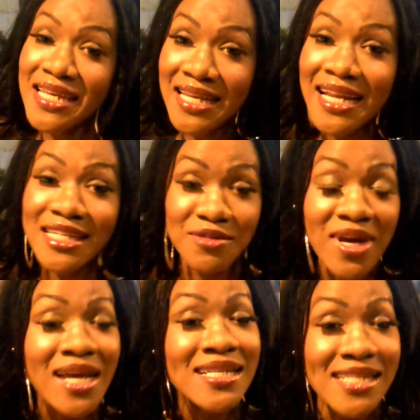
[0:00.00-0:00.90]
tea, that's
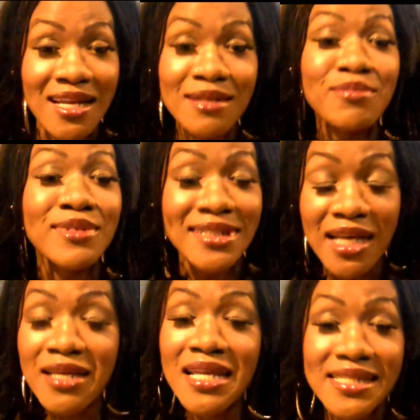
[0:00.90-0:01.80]
right. Sell
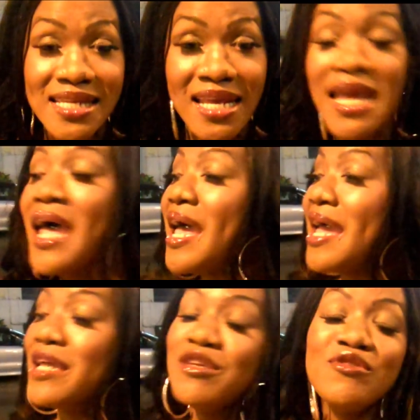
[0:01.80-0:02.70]
your tea
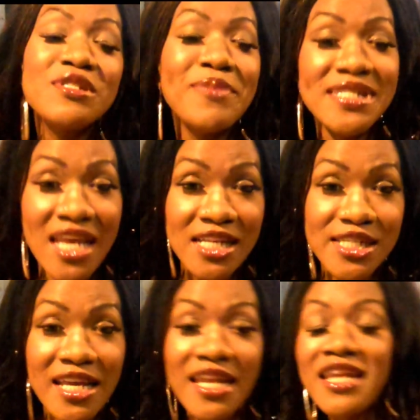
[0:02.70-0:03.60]
and use
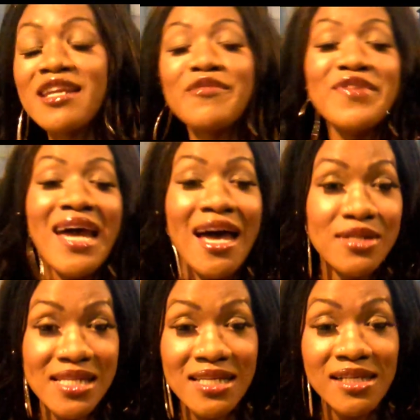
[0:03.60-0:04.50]
protection. And if you're
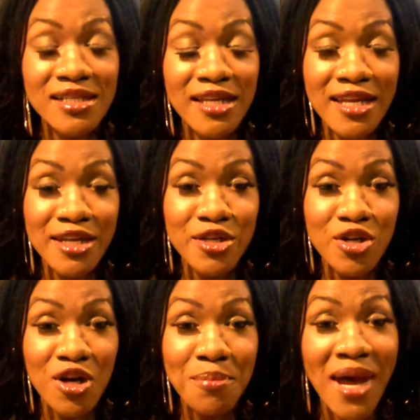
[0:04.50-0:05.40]
out there and
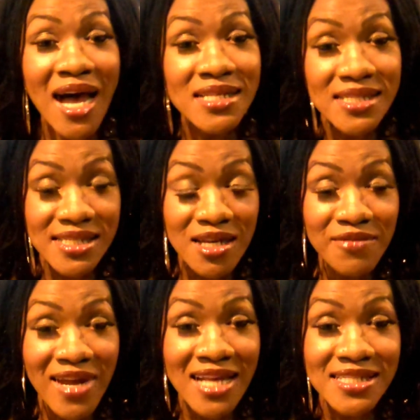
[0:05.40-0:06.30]
you're positive,
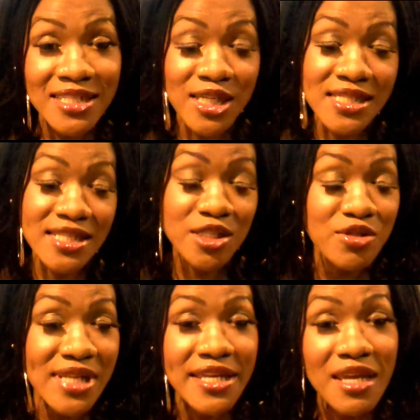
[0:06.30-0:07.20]
I suggest that you
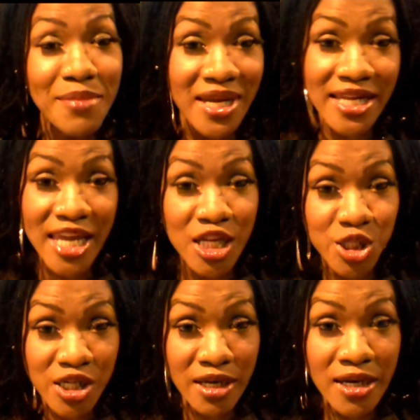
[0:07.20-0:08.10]
take your
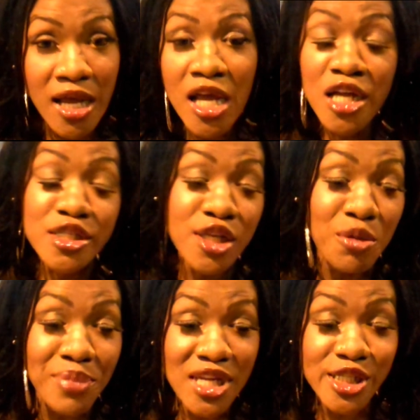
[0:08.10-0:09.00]
medication.
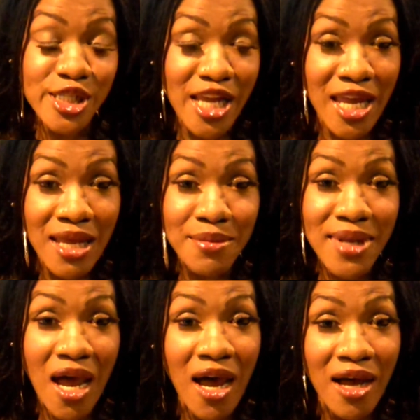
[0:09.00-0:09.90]
Don't be ashamed
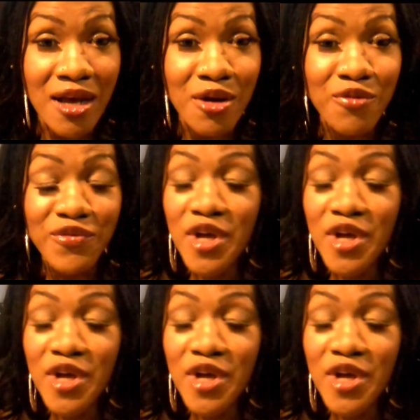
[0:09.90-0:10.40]
of